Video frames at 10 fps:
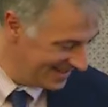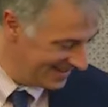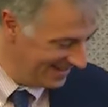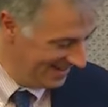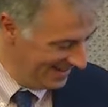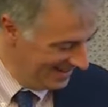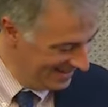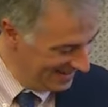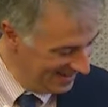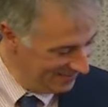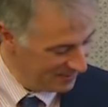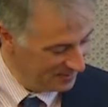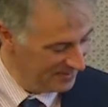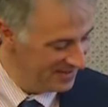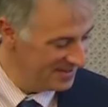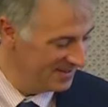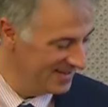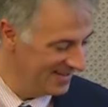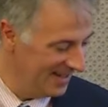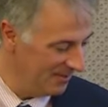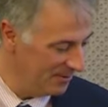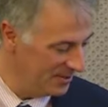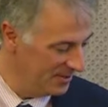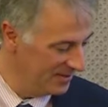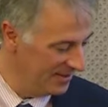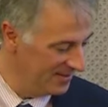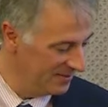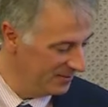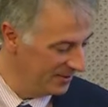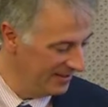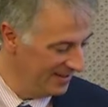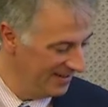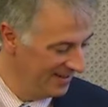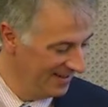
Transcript: to give the clinicians the opportunity to really